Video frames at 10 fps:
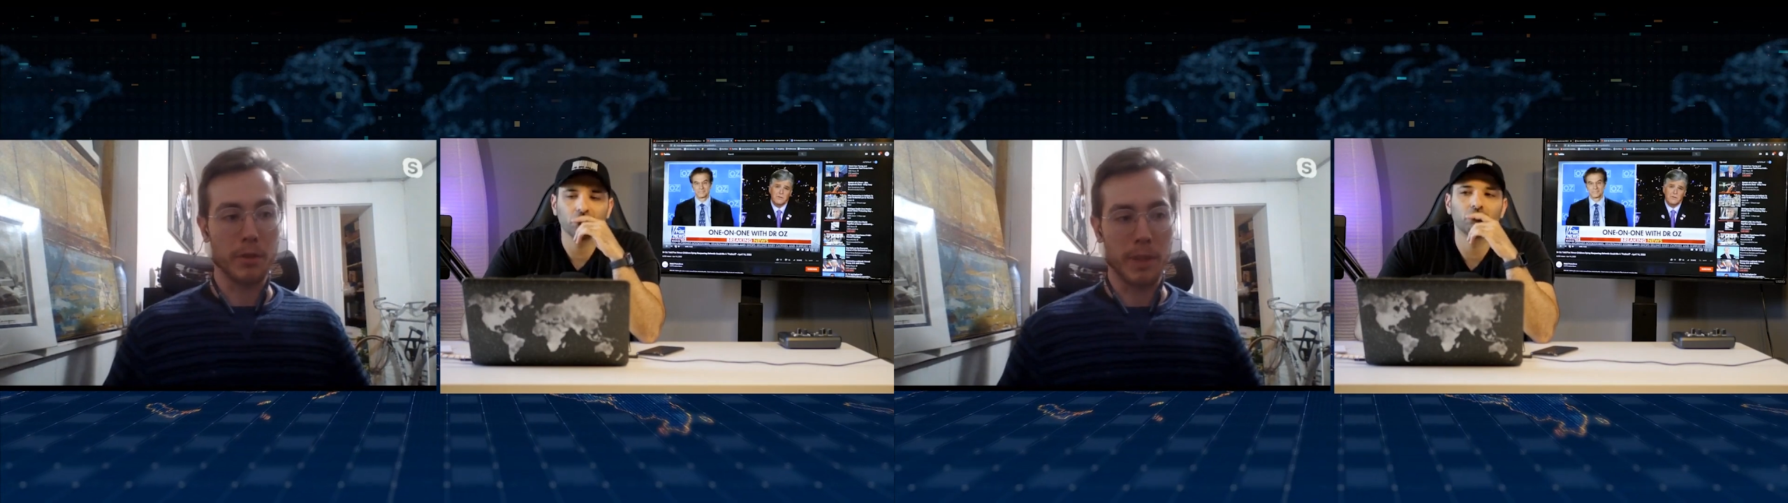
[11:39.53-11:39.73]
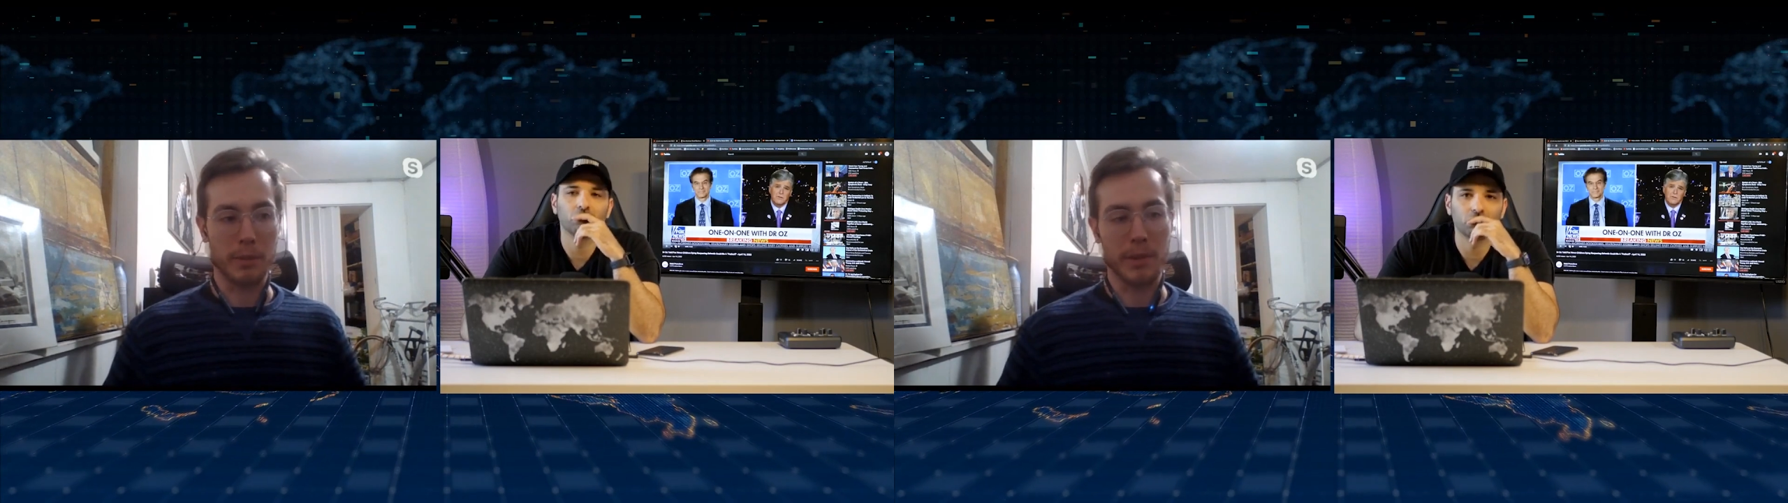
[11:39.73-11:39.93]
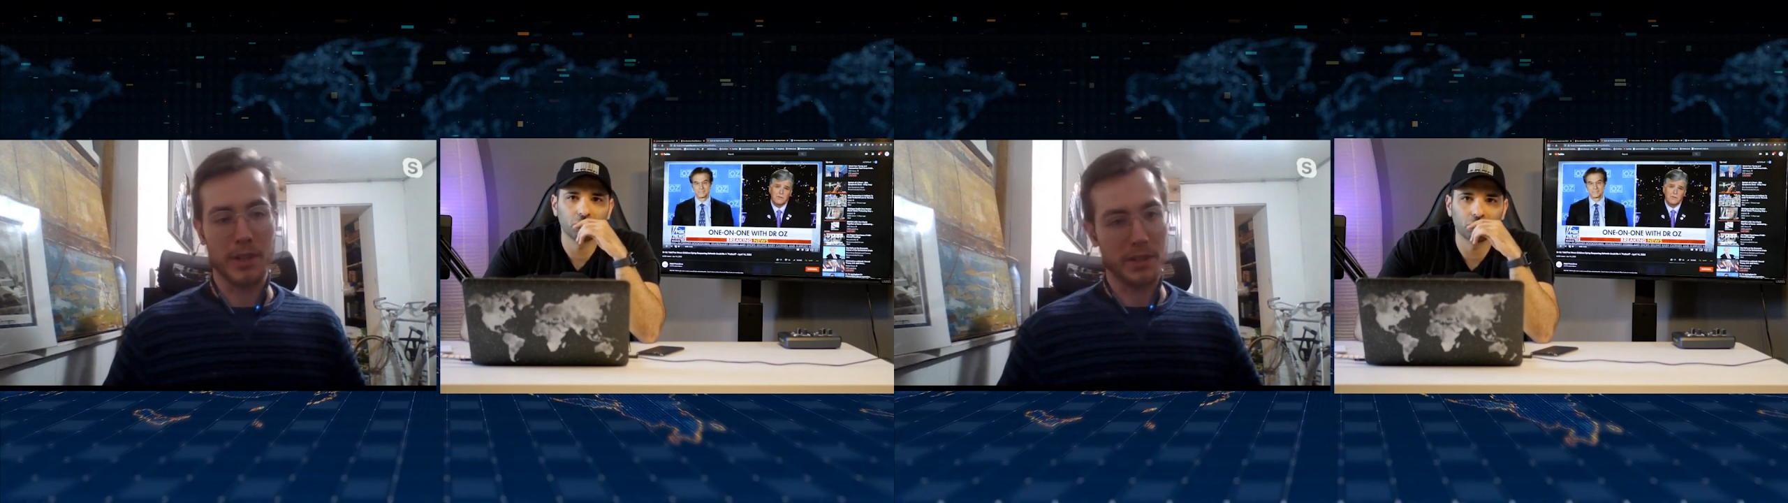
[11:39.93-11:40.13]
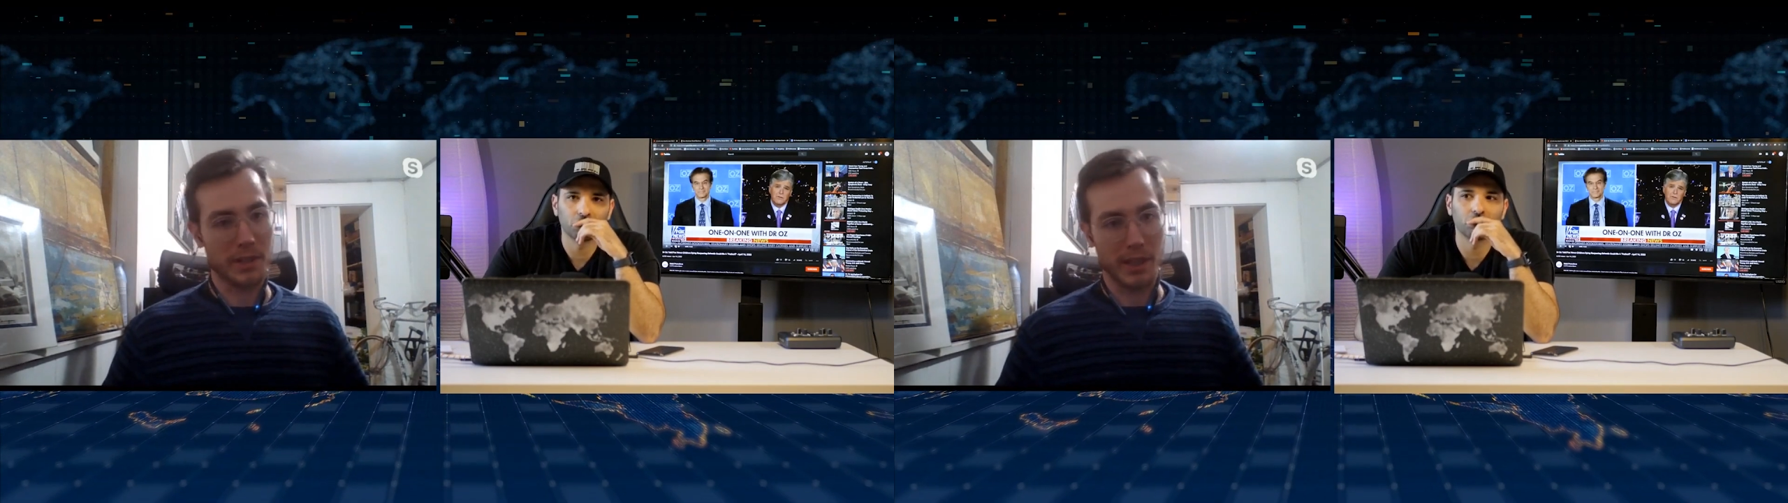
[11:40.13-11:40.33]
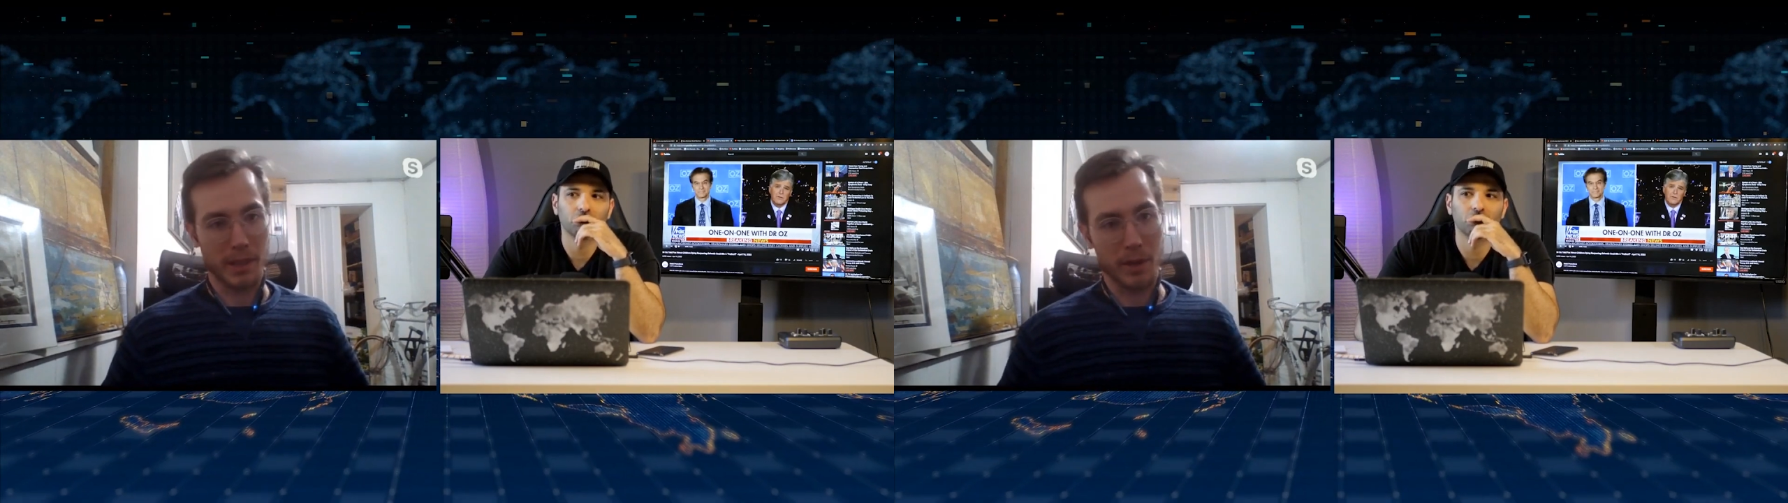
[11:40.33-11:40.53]
from those people
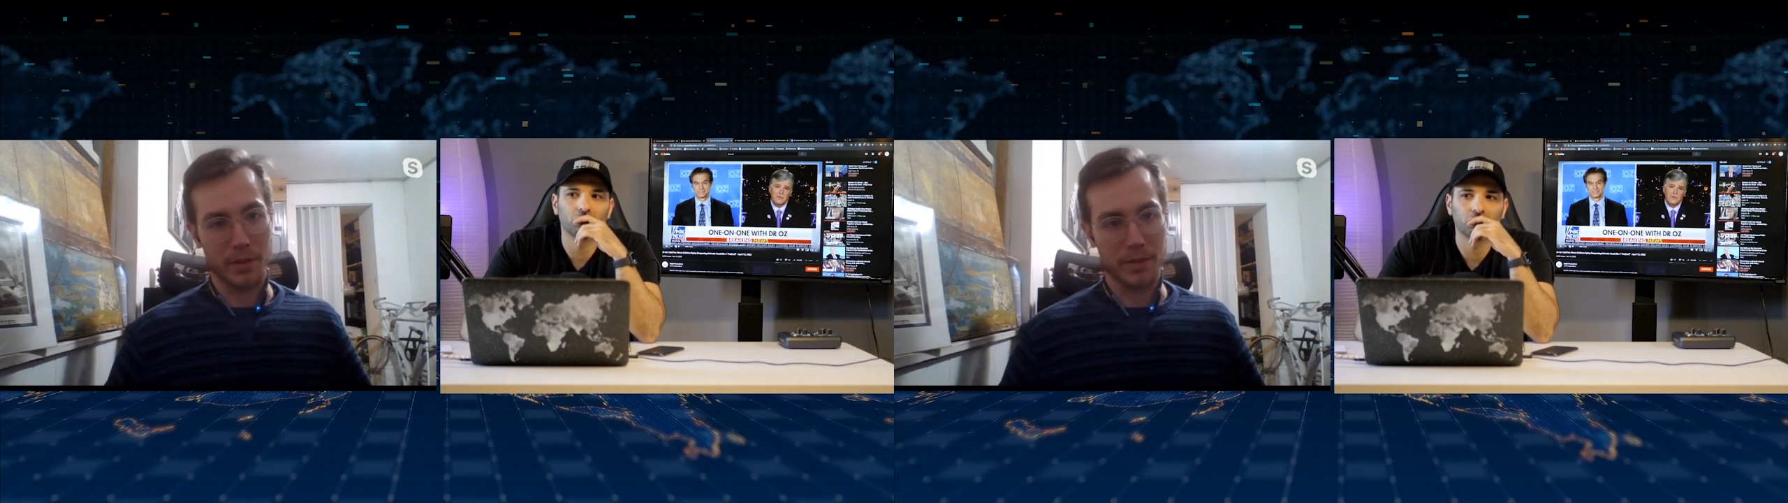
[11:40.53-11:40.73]
by just laying